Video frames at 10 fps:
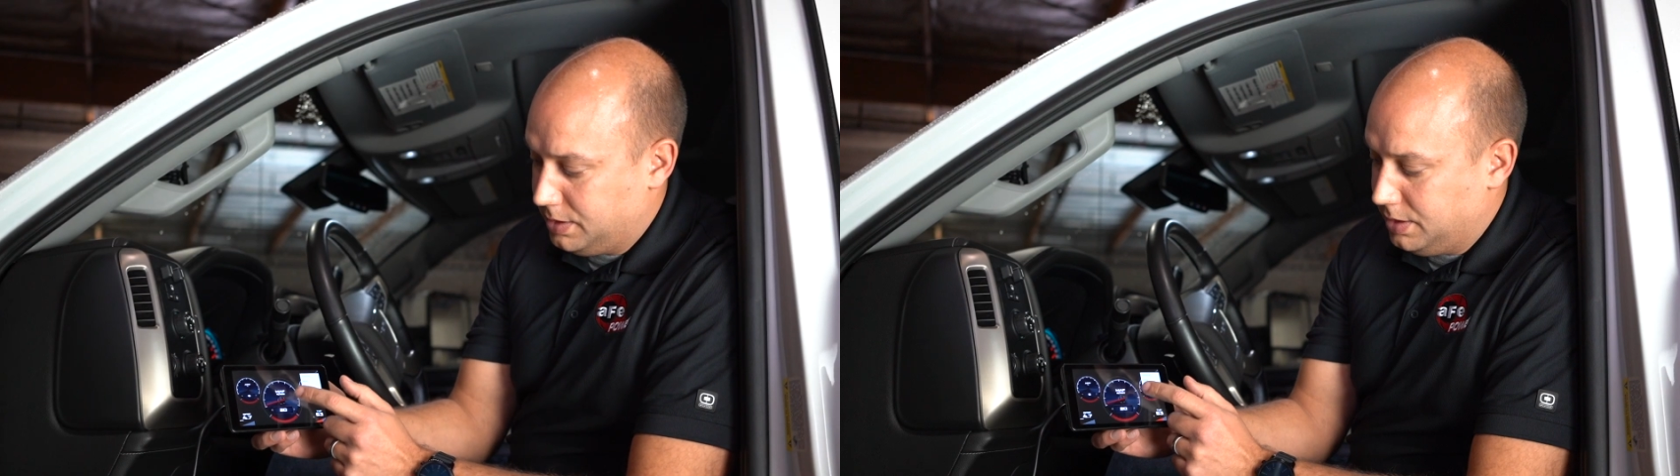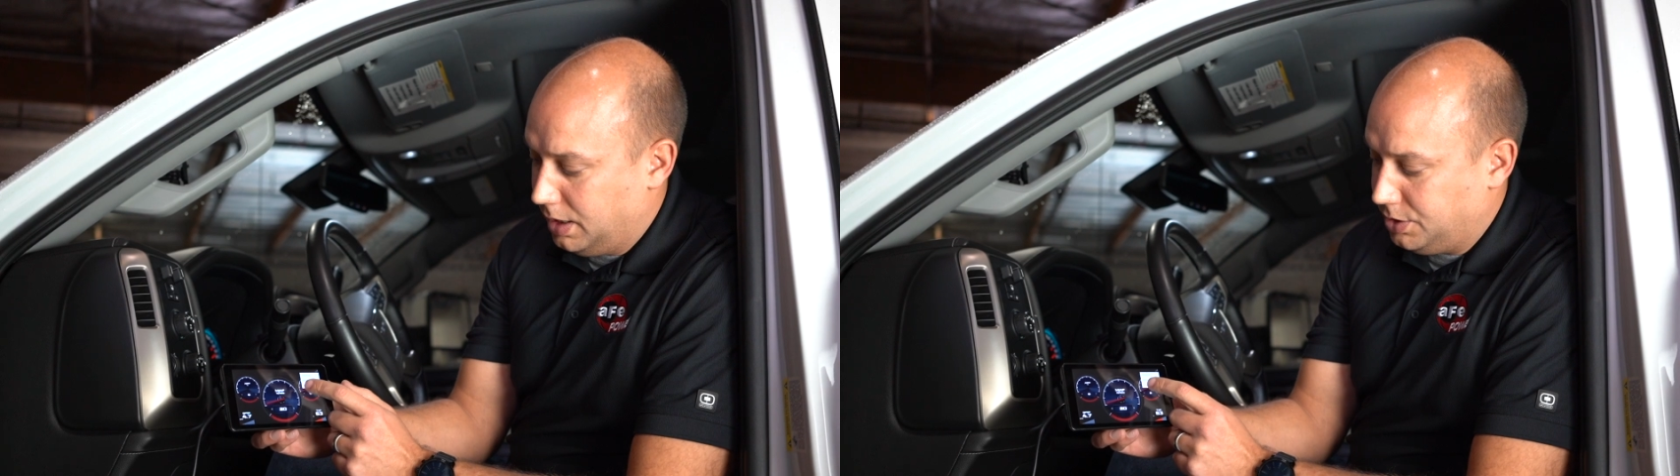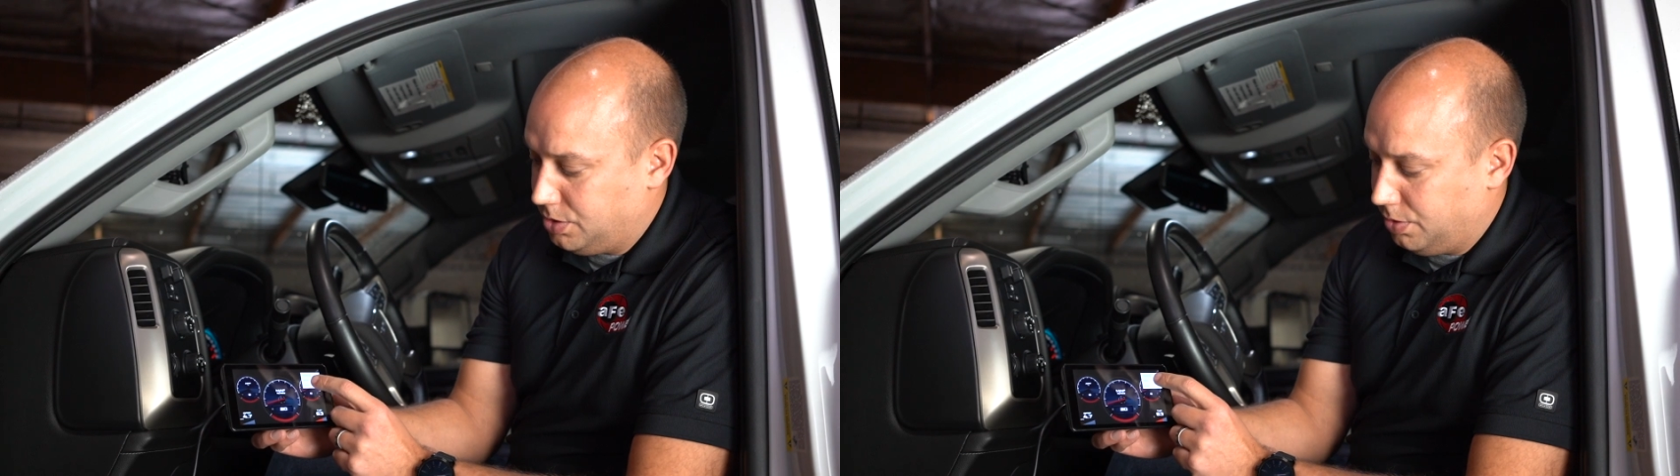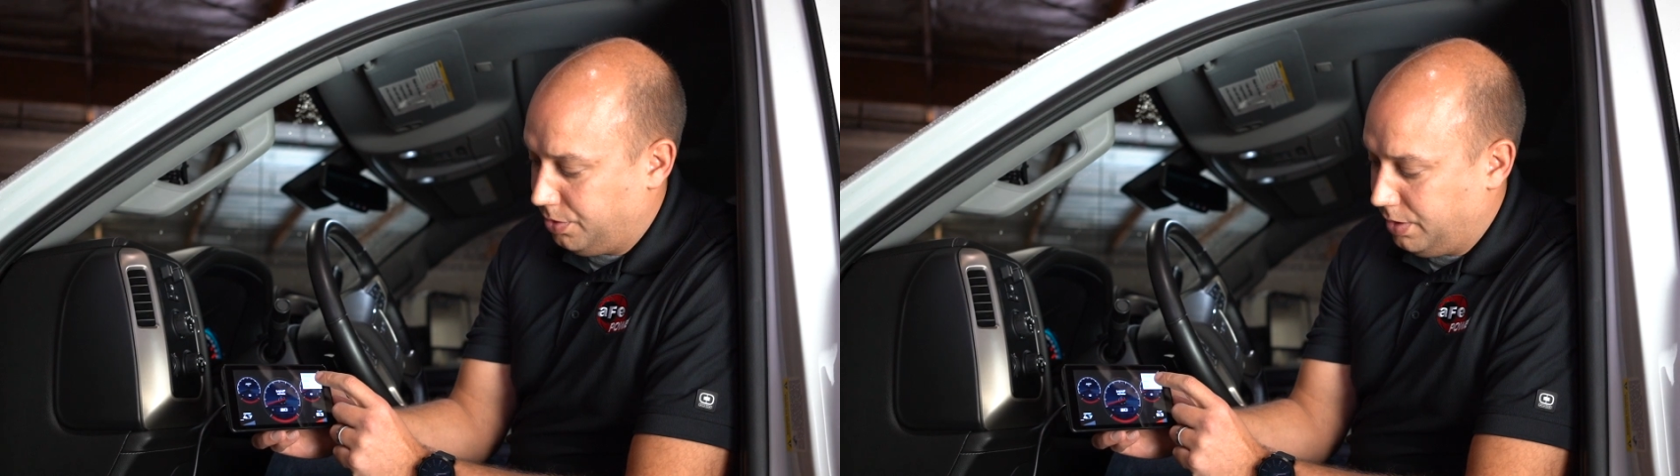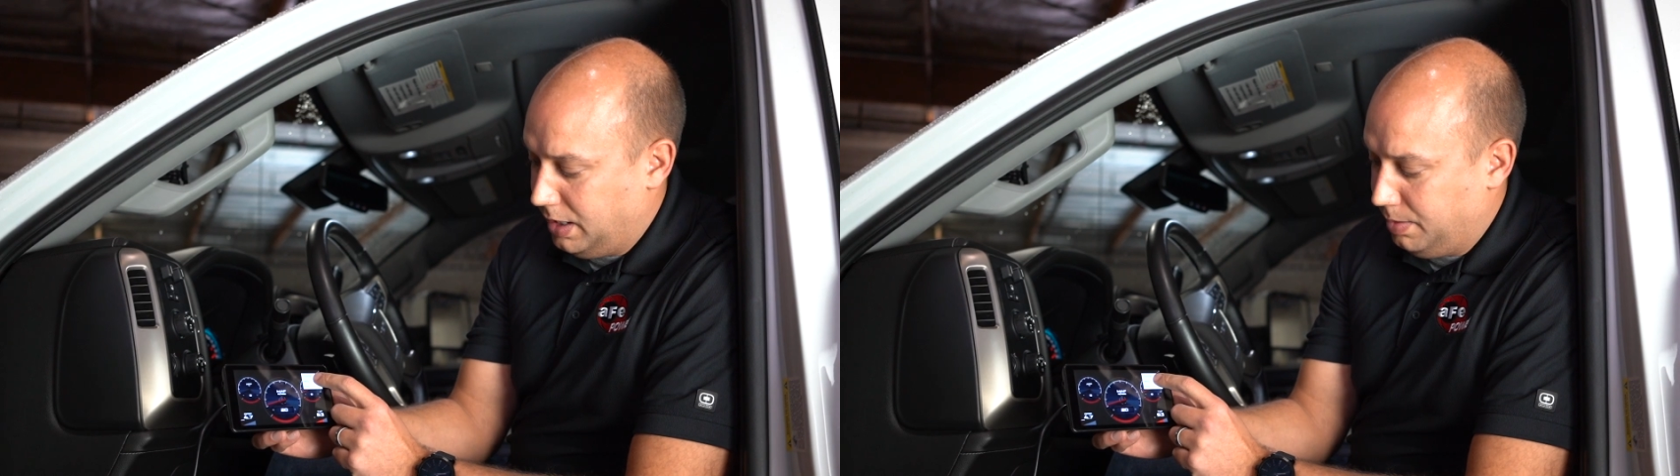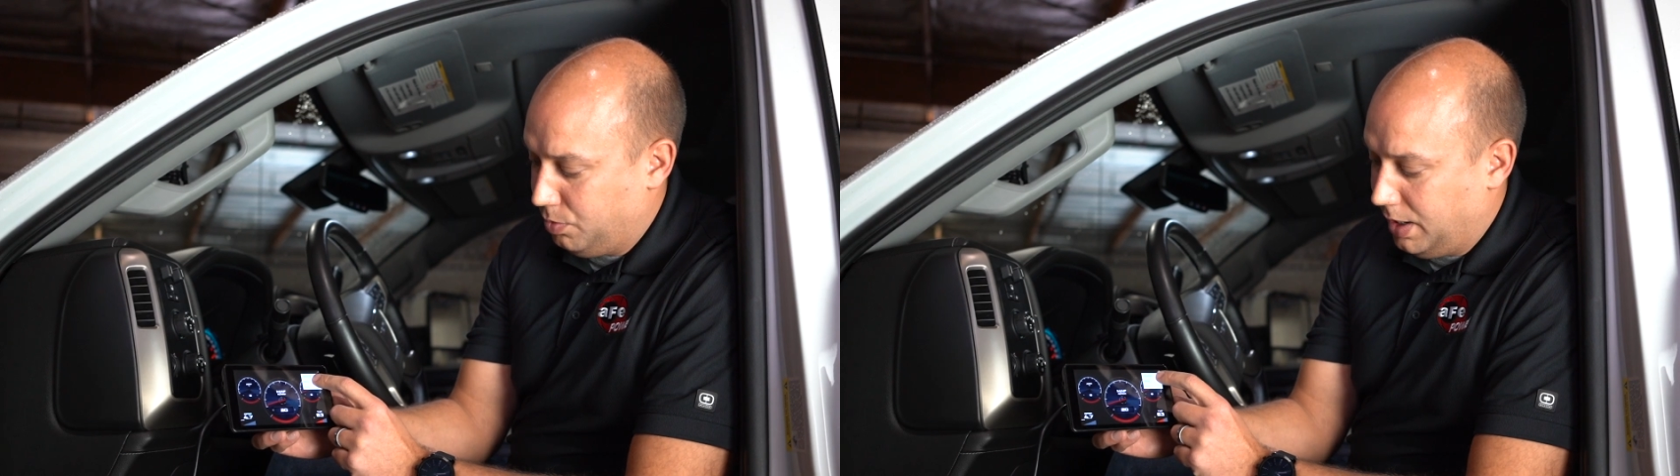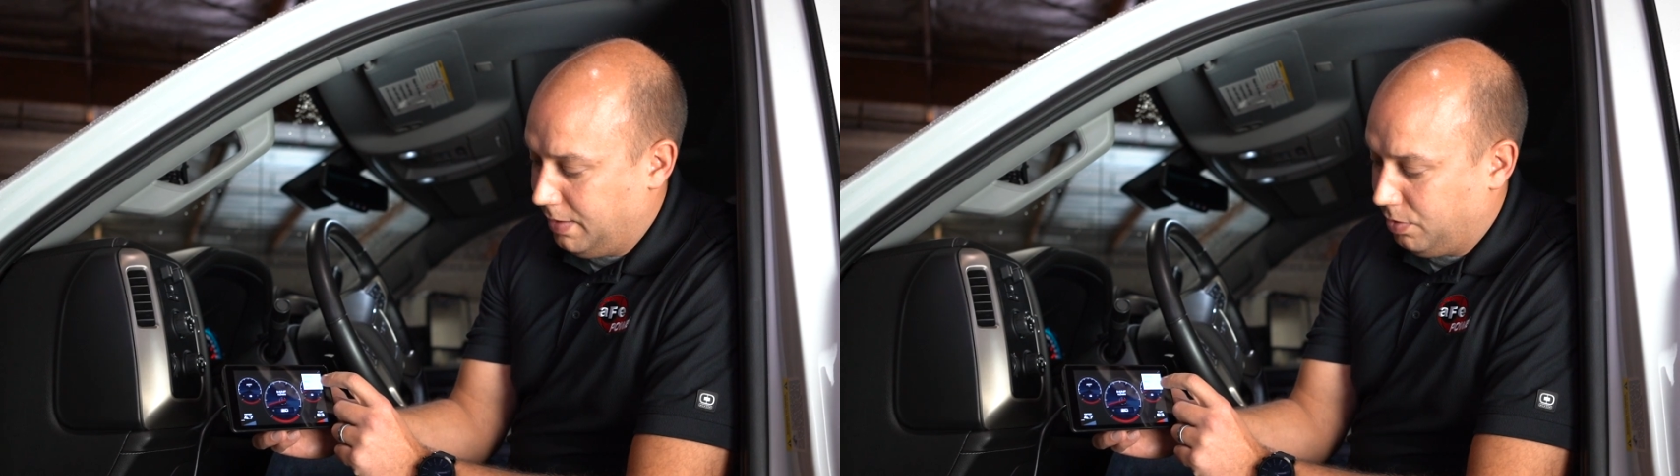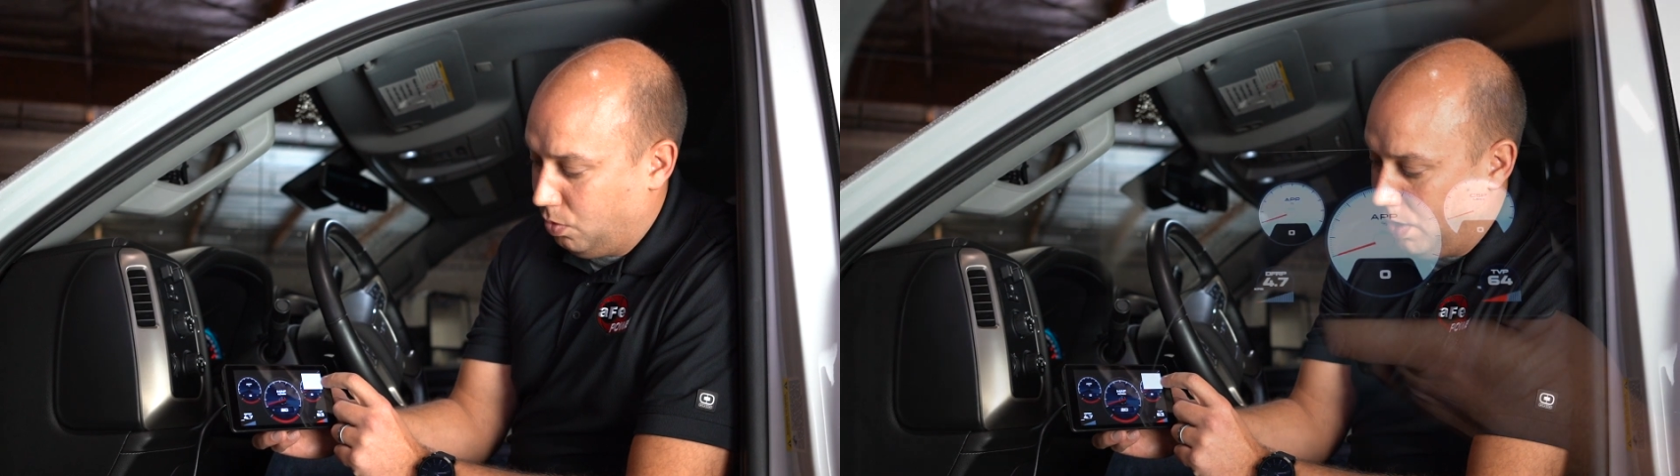industrial theme. We have a